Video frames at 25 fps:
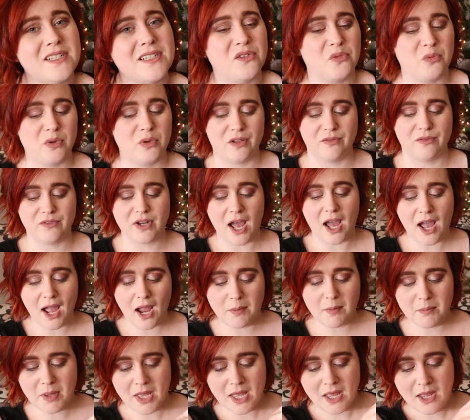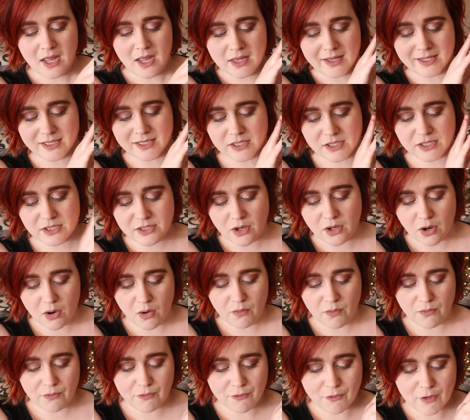in the Wheel of Time. That's
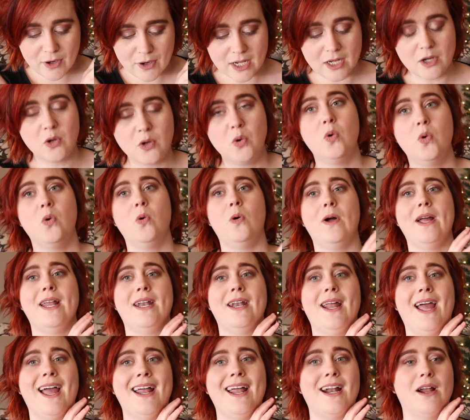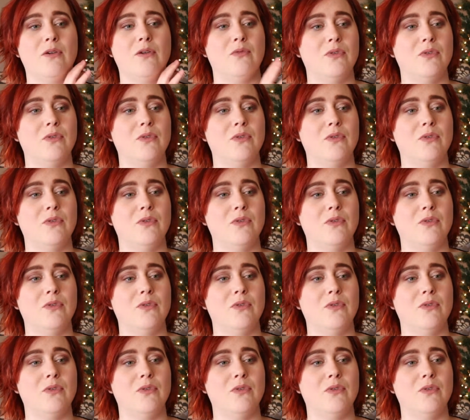so freaking cool. And I